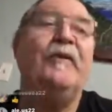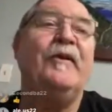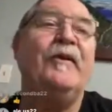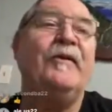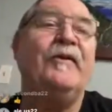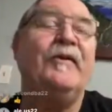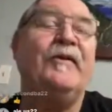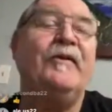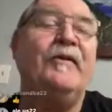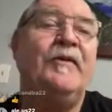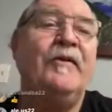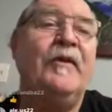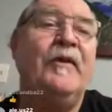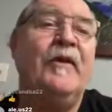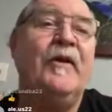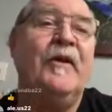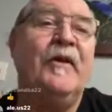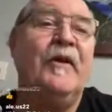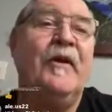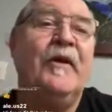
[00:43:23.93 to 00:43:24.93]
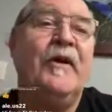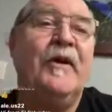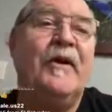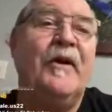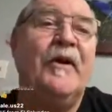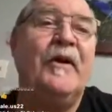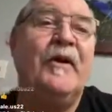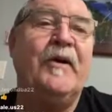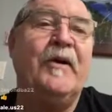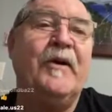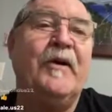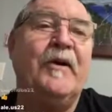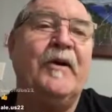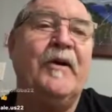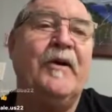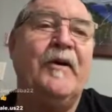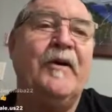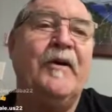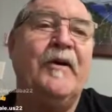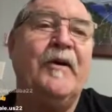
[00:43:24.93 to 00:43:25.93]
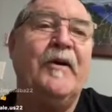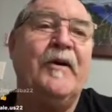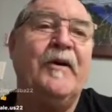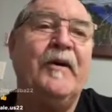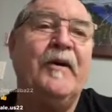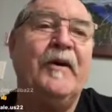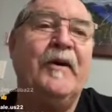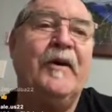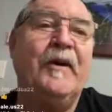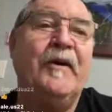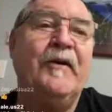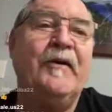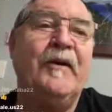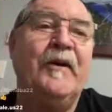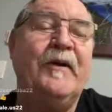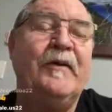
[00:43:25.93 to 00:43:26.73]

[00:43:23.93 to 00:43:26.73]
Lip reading: like I said, my first 3 boards were twin fins, and